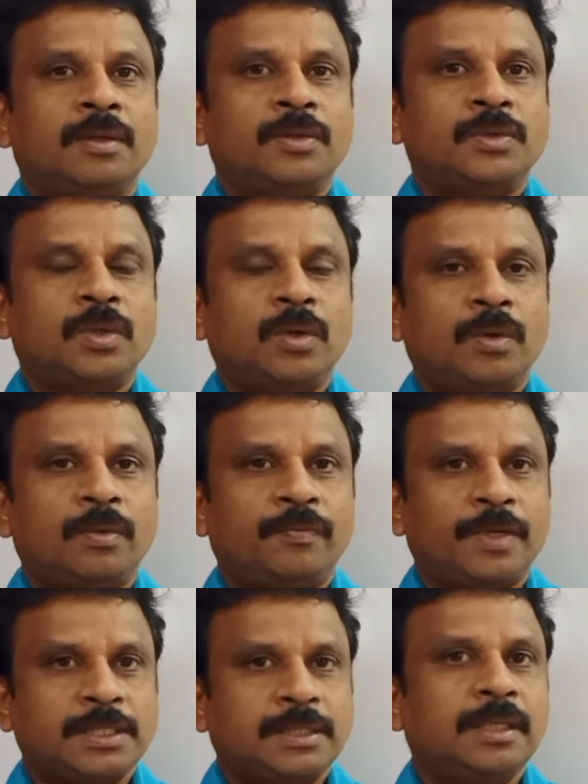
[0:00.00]
So
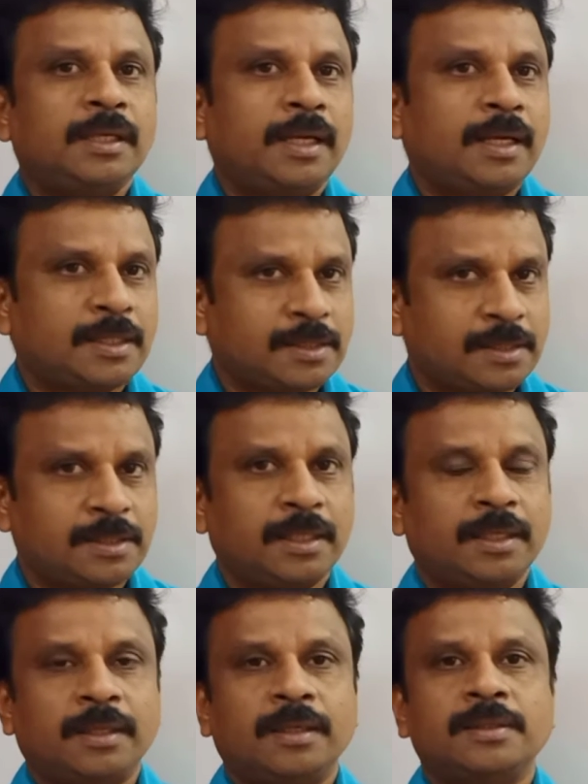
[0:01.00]
first let us
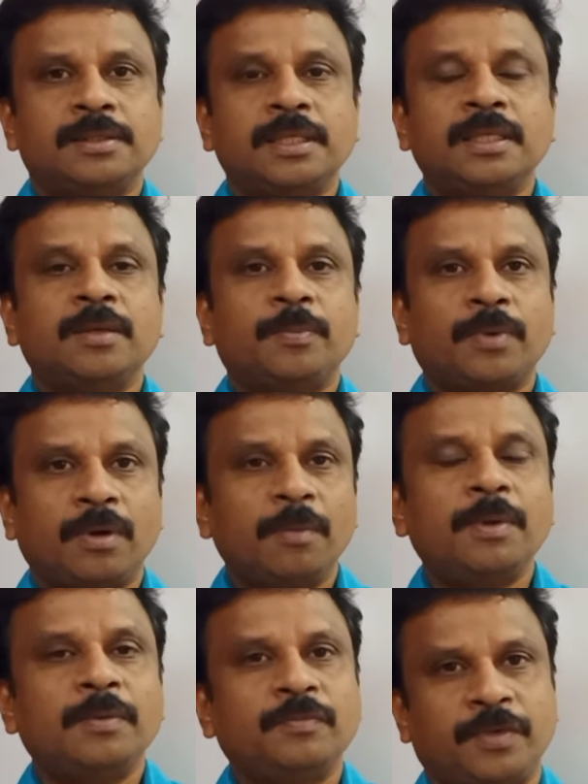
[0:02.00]
see the
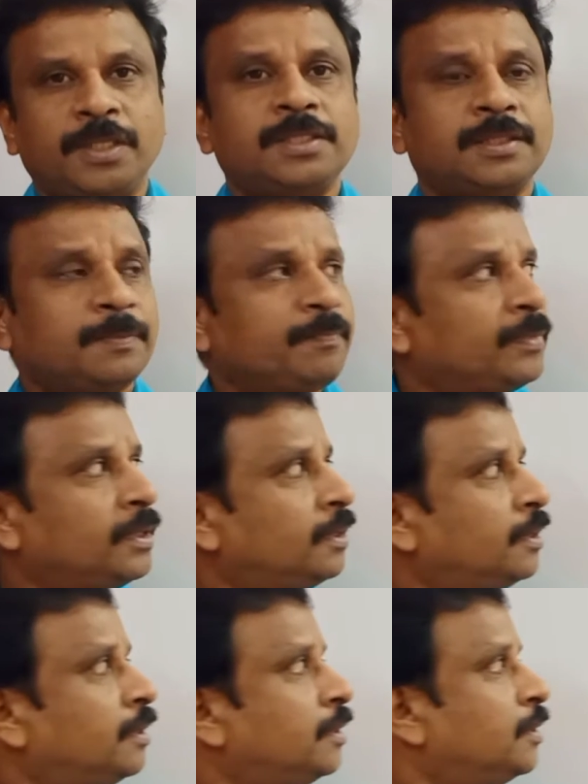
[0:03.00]
problem first.
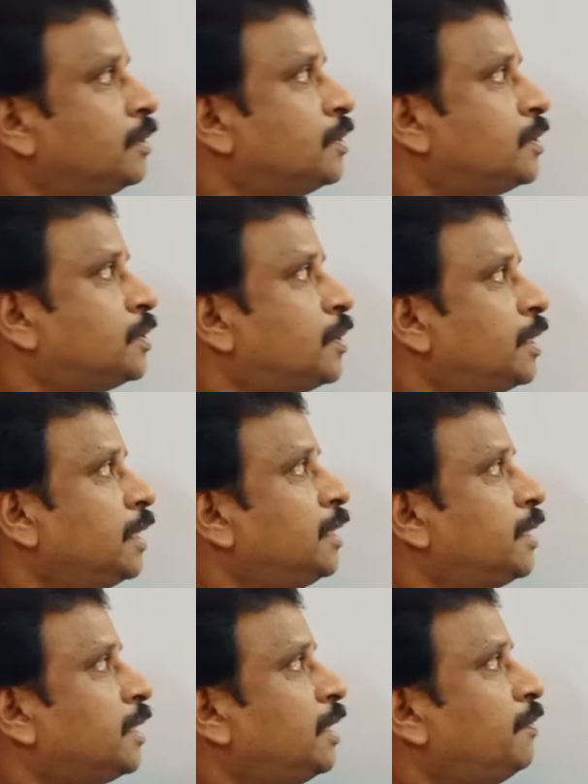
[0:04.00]
So in
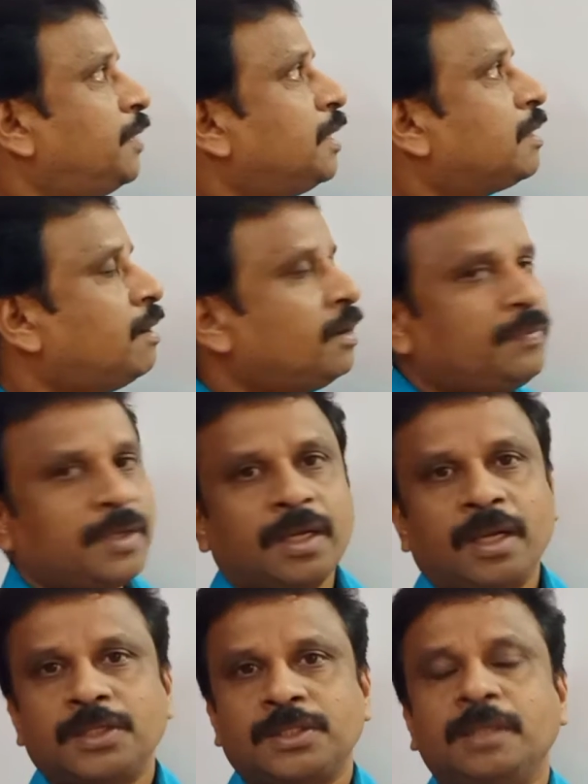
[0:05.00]
the given
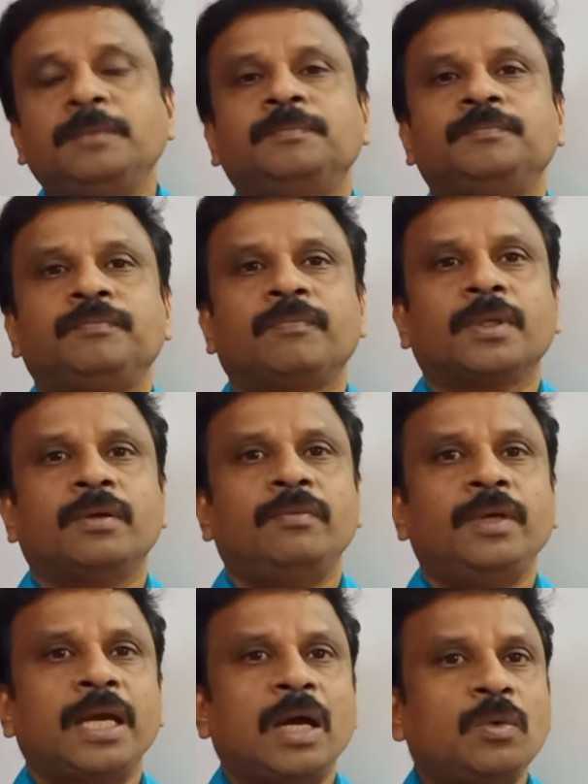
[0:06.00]
configuration
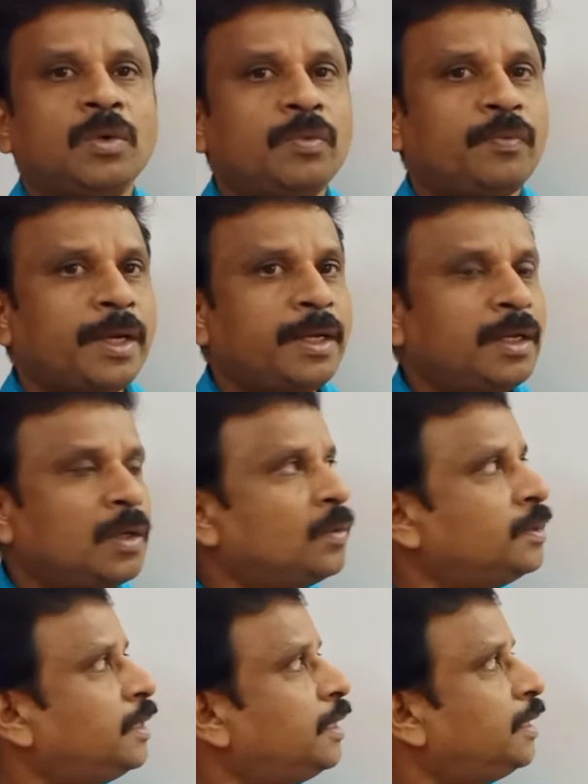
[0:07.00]
we have to find
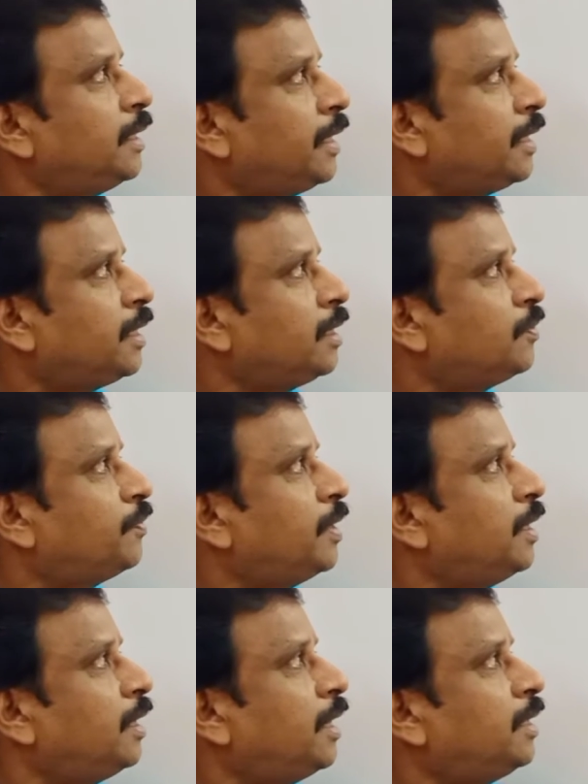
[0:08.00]
out the electric
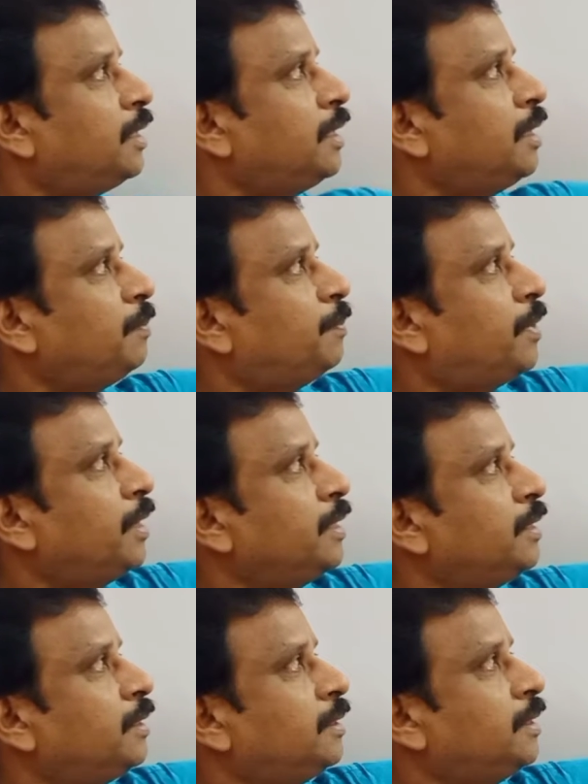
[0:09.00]
field at a
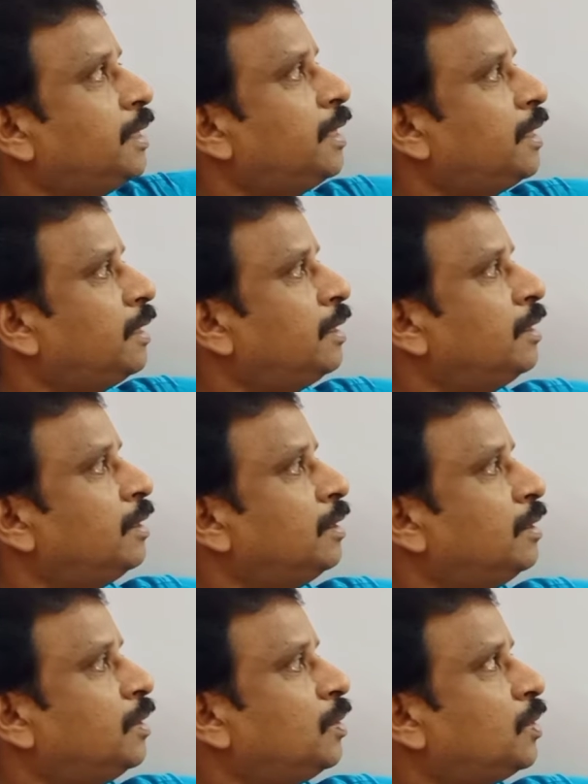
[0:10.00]
point A
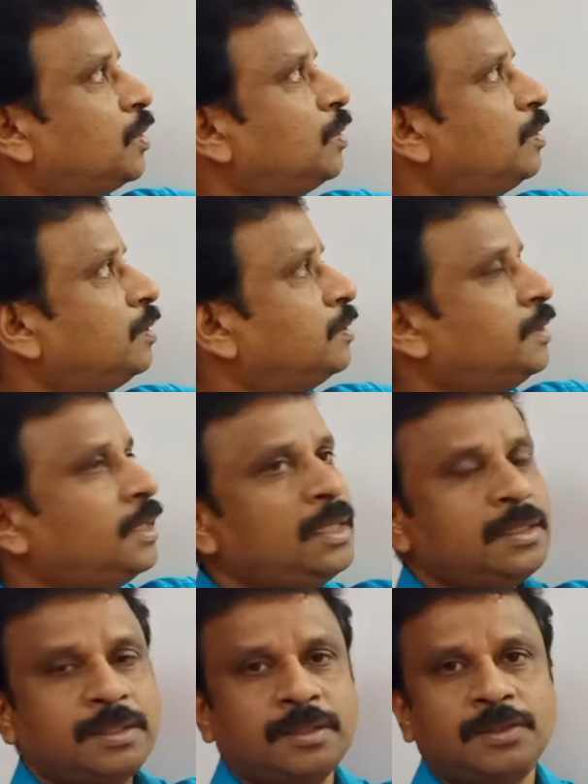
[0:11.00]
due to
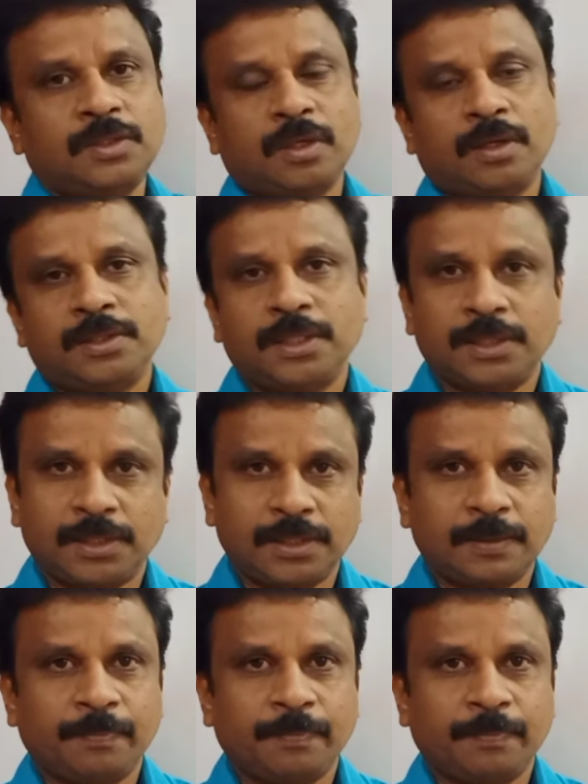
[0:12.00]
these charges.